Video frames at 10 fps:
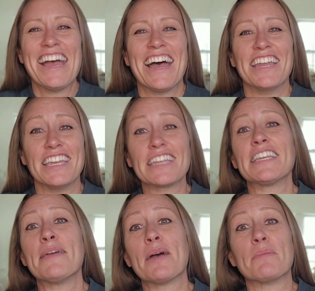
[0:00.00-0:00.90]
A
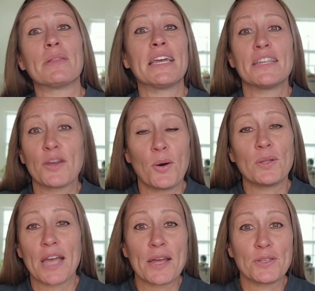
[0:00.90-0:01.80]
nickname I plan to
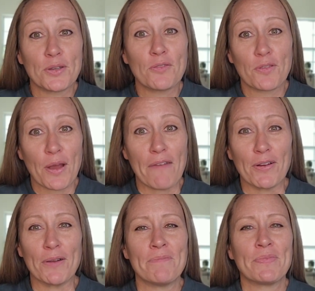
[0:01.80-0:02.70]
hold on to
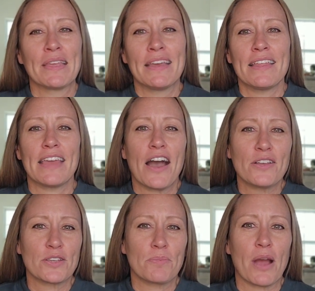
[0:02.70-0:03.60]
forever. They
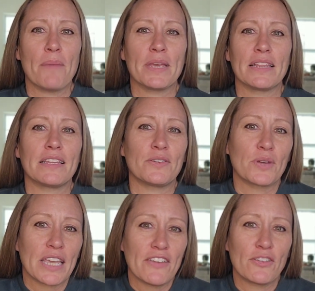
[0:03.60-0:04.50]
also brought me a little
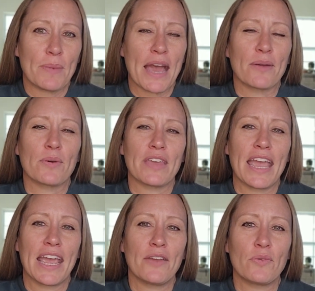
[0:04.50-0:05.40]
gift bag with a
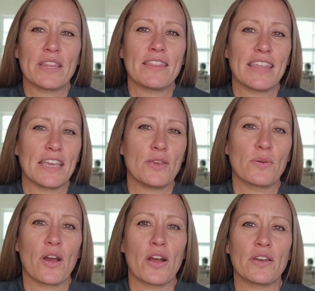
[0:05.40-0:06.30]
handwritten thank you
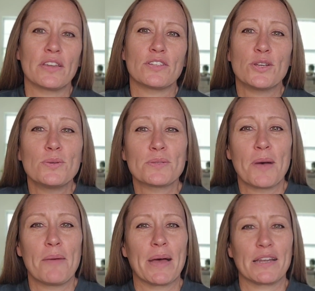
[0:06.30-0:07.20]
card, two
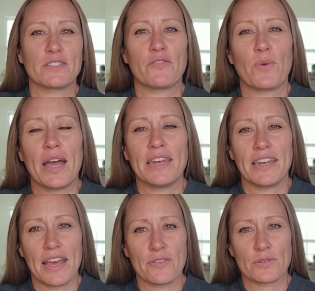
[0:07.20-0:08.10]
small bottles of wine,
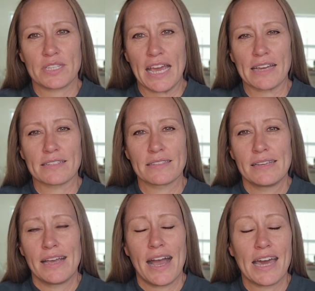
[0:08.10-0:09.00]
and other snacks.
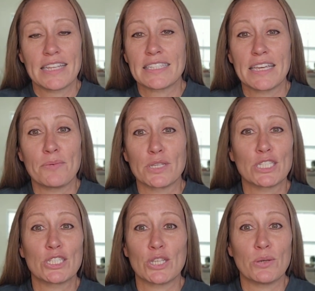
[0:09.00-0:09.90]
Honestly, it was
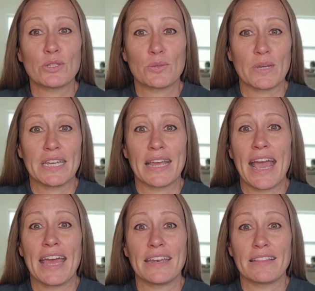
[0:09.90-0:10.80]
so sweet,
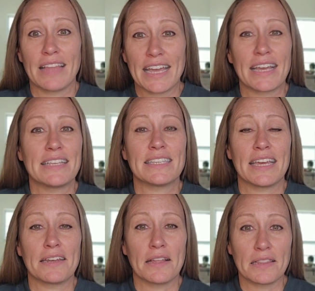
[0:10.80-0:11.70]
and like I
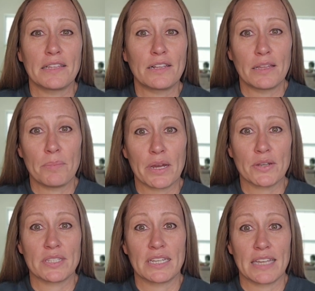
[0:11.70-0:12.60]
said, a little
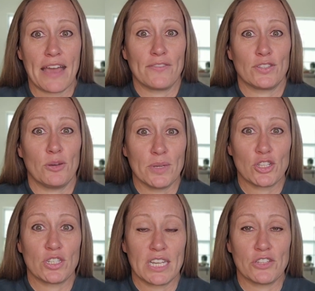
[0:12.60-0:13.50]
embarrassing to have so
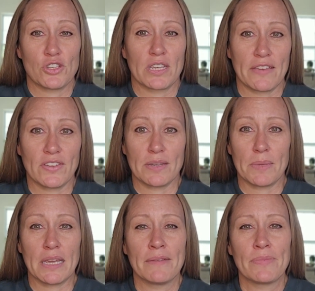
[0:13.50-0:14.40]
much attention given to
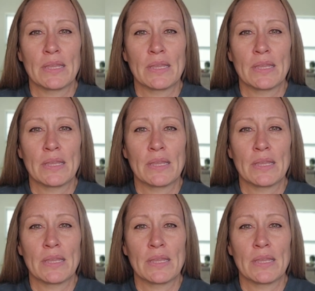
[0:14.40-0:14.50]
me.